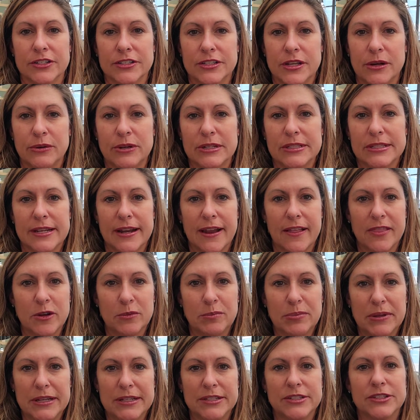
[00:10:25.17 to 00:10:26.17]
so it's
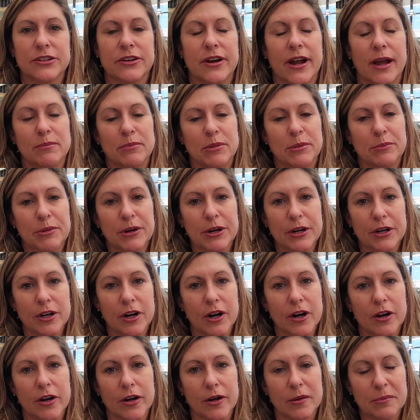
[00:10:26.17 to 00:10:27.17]
another place to grab a
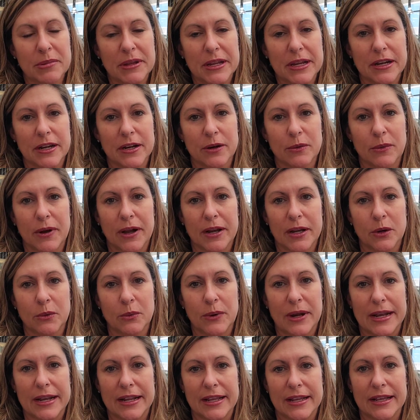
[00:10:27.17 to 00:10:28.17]
burger or a beer while you're
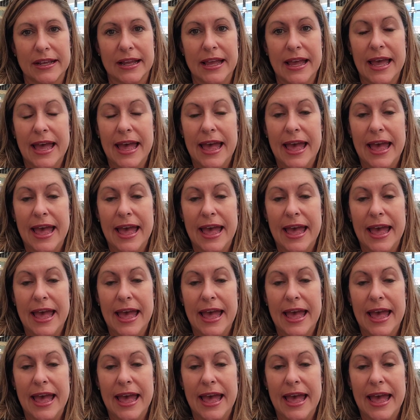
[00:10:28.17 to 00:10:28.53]
waiting.